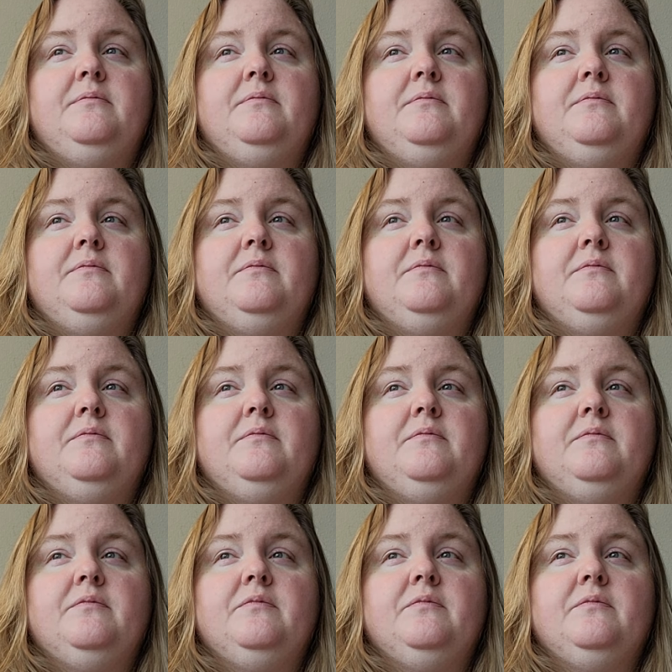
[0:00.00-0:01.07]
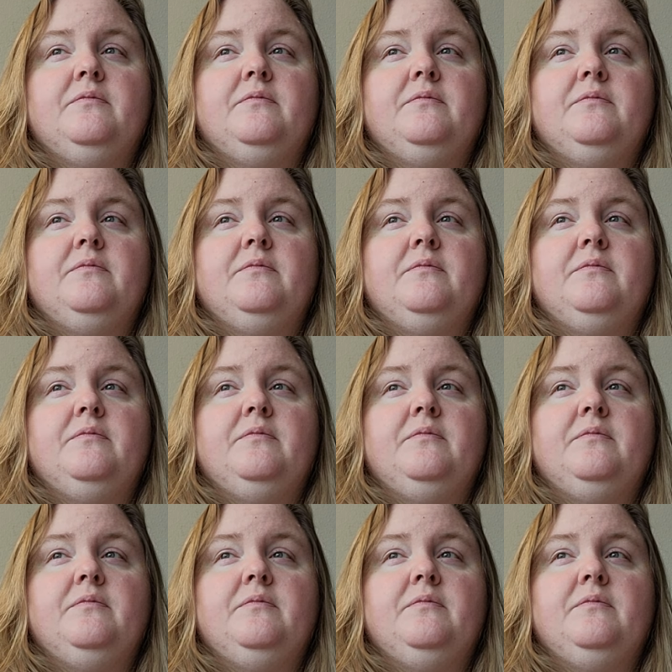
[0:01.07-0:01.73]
[no speech]